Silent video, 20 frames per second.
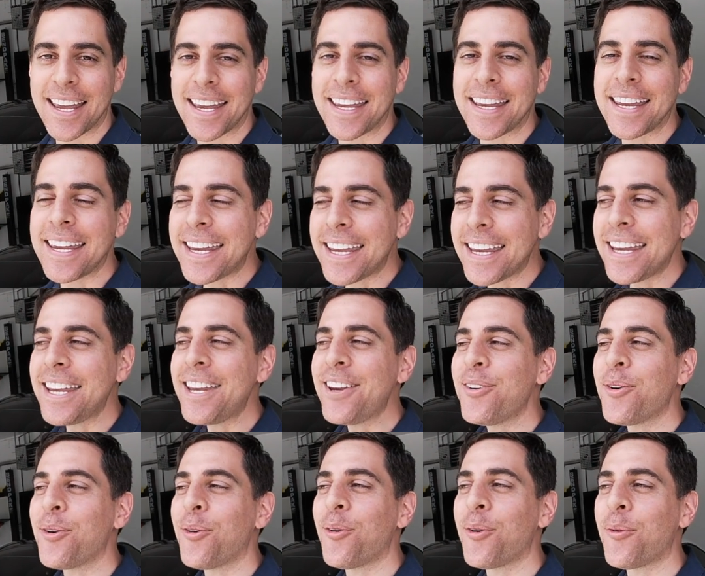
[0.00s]

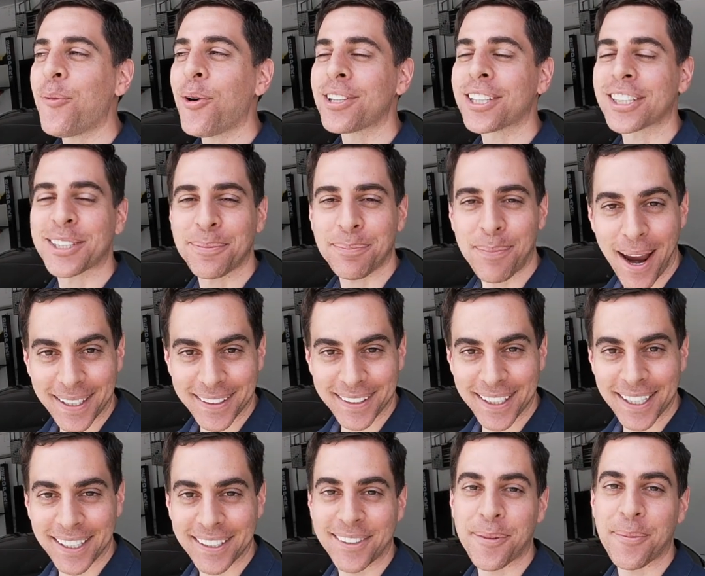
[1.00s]
He was
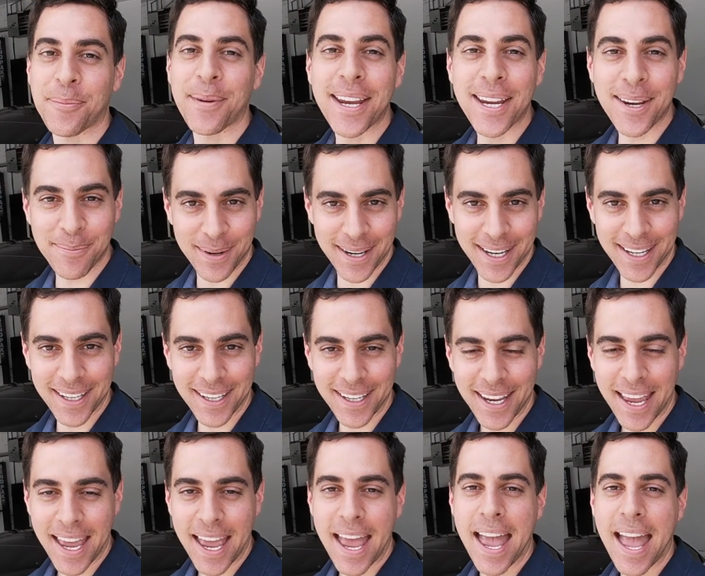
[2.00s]
expecting to beat me
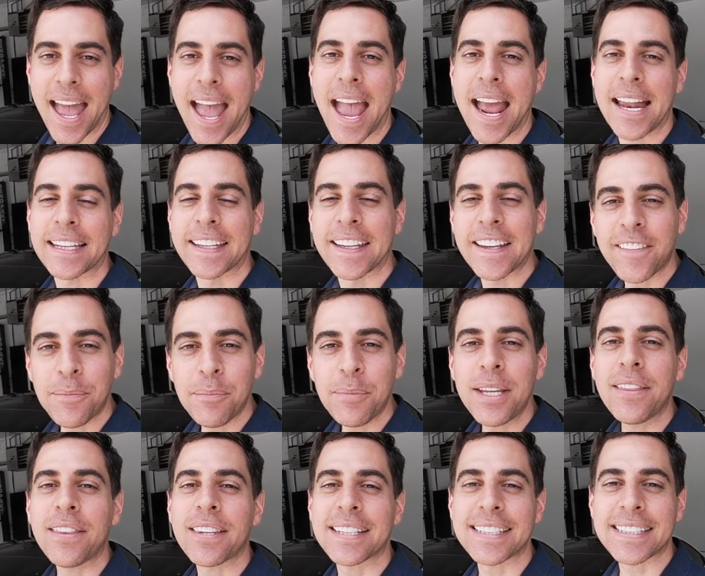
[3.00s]
and give
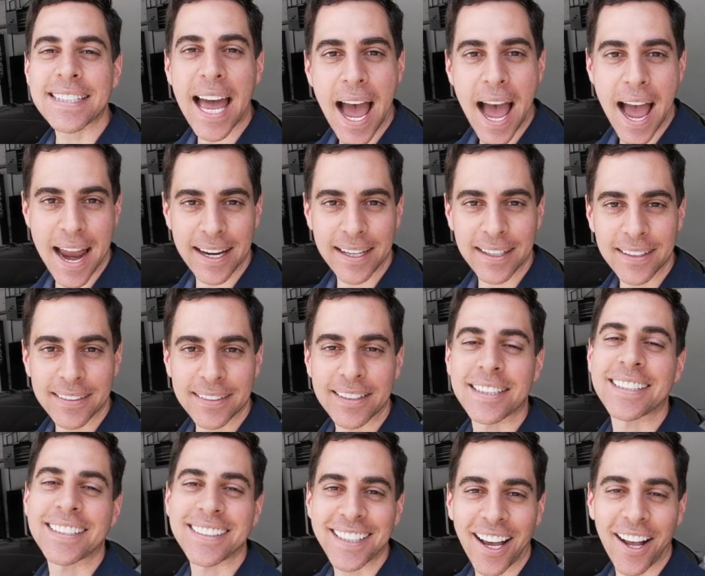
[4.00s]
me the sign to
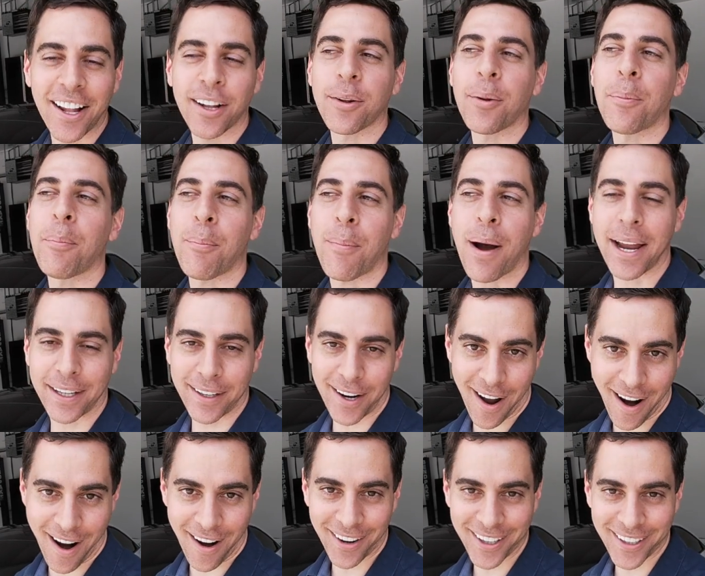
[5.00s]
sell my
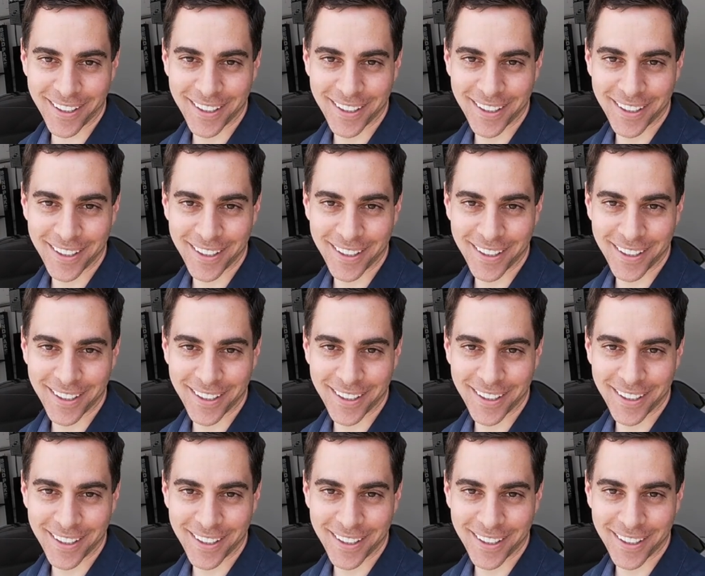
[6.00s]
car.